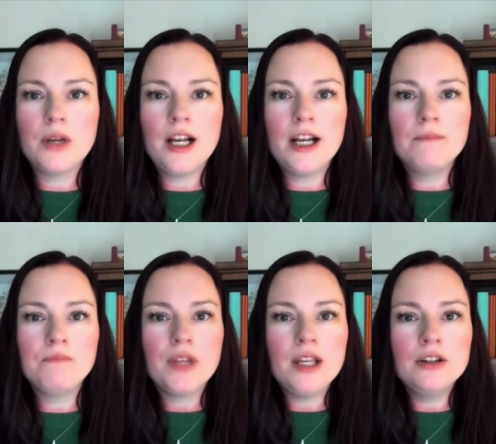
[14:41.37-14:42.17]
And
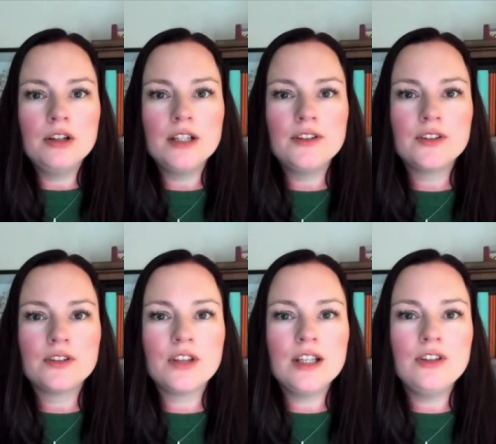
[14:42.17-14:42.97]
you know, it's
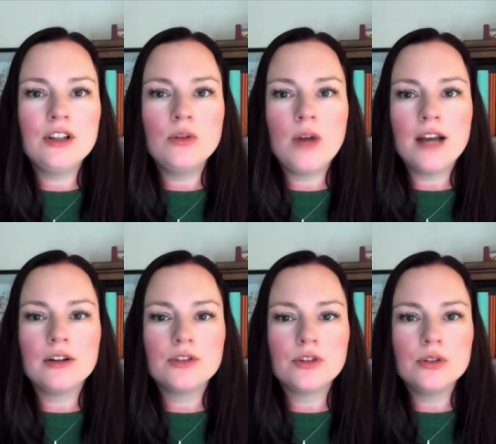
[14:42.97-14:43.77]
things that you add on
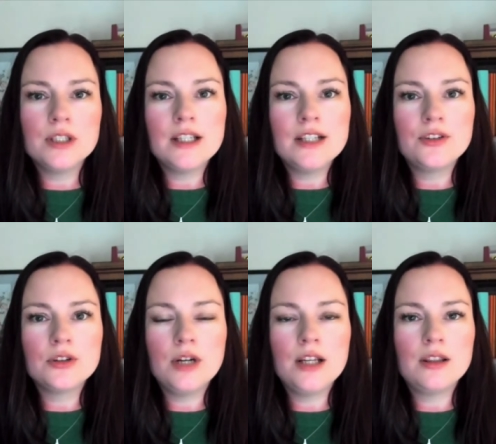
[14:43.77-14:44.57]
slowly. And that's the
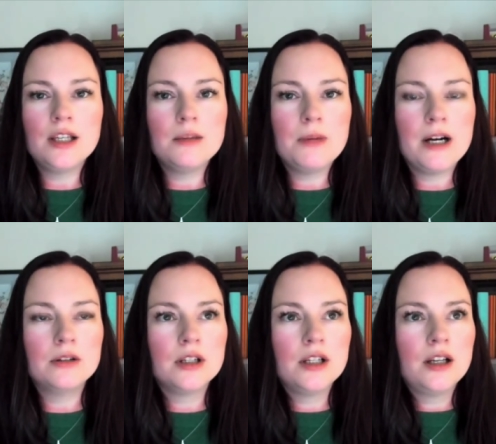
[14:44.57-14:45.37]
great thing about
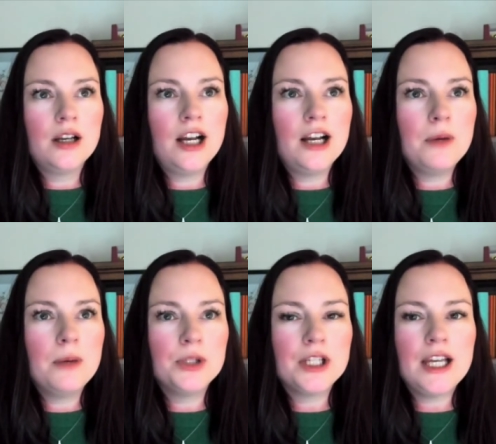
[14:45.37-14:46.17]

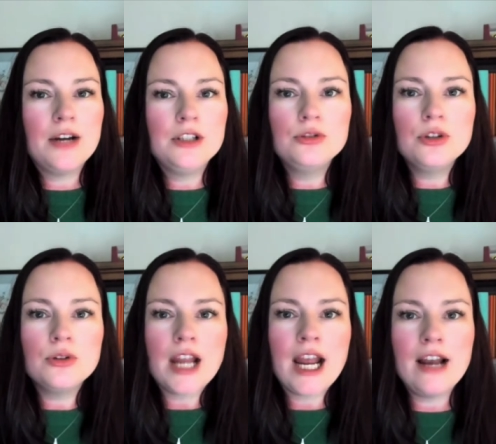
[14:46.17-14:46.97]
public accounting. You don't
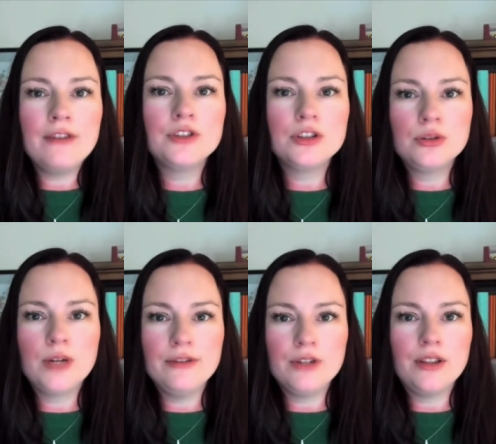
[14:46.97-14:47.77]
have to do
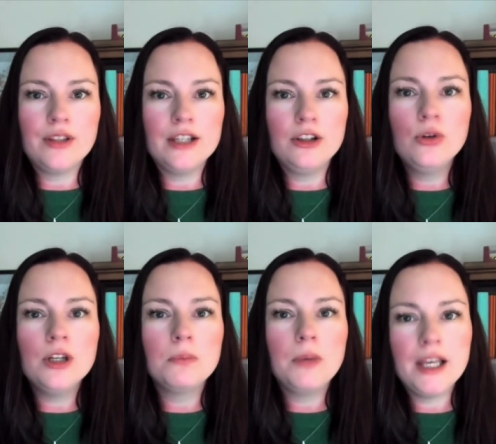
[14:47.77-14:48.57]
everything. You
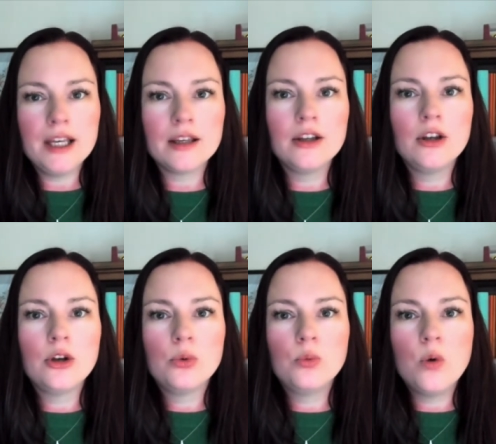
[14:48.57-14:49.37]
can pick
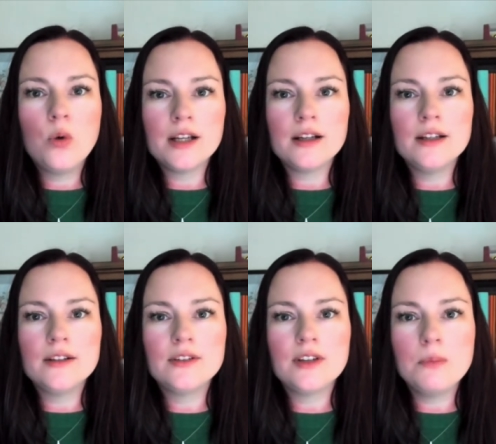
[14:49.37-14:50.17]
what
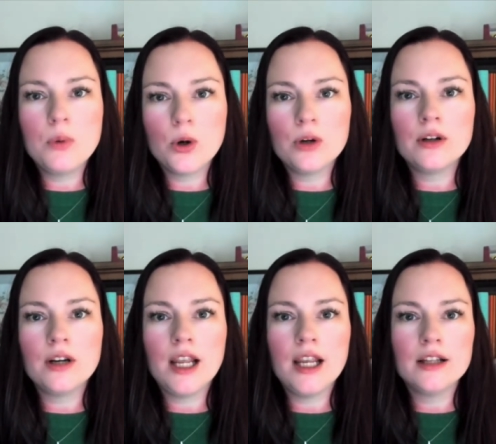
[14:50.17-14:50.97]
is important
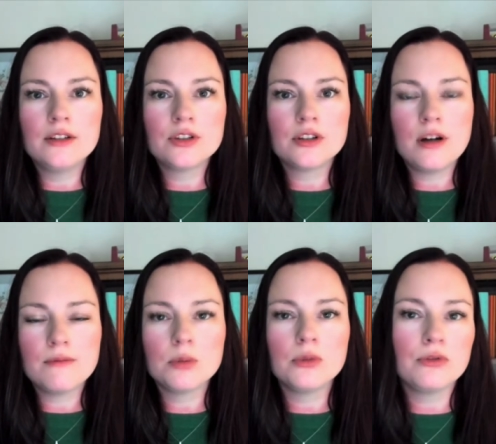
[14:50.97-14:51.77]
and
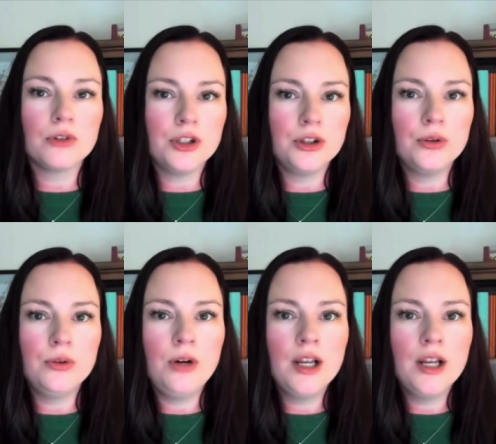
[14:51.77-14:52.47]
comfortable for you.